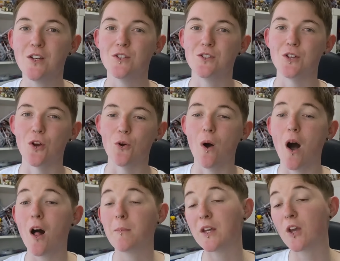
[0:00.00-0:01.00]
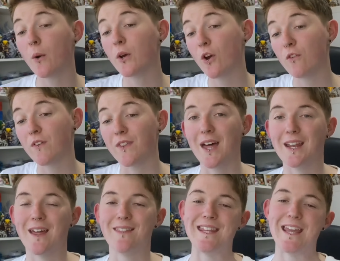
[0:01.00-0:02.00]
So I'll be going over
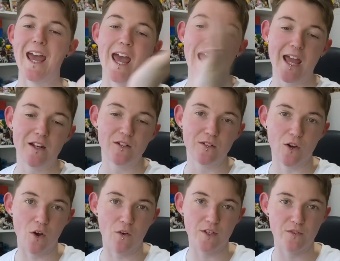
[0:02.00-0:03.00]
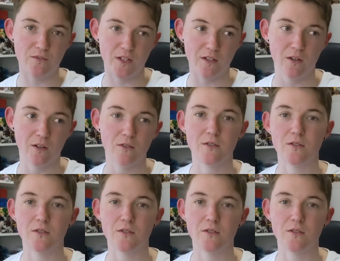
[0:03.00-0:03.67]
that at the end of this video,